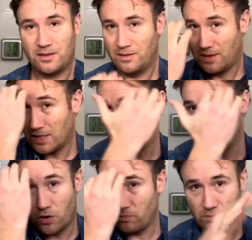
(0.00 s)
That's
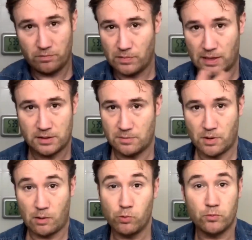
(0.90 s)
not, except I
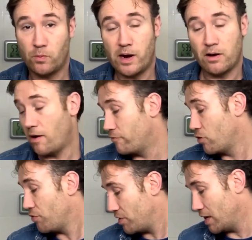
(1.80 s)
wouldn't wear, I've
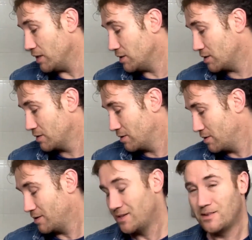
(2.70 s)
got these,
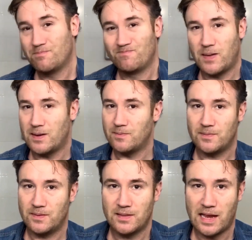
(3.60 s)
but
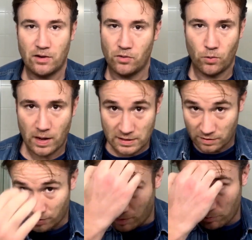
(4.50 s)
they always
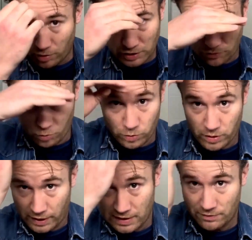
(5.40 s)
have to be brushed forward and
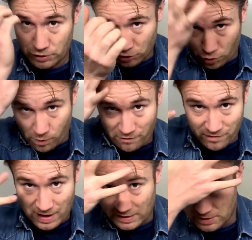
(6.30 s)
I can never show my
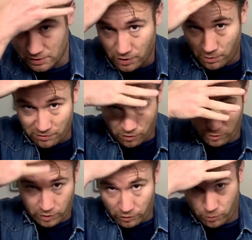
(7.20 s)
face, my
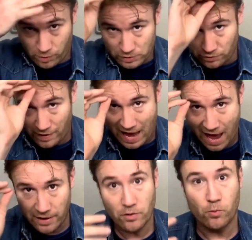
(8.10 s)
forehead. I've got to wear sort of a
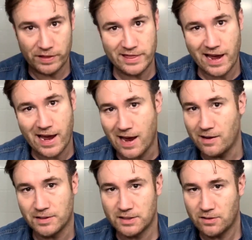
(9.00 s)
hat with the hair.
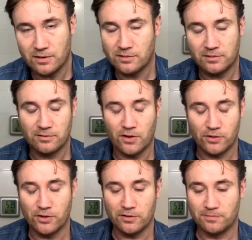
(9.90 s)
It's not
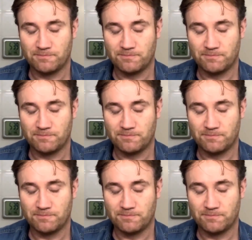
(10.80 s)
good.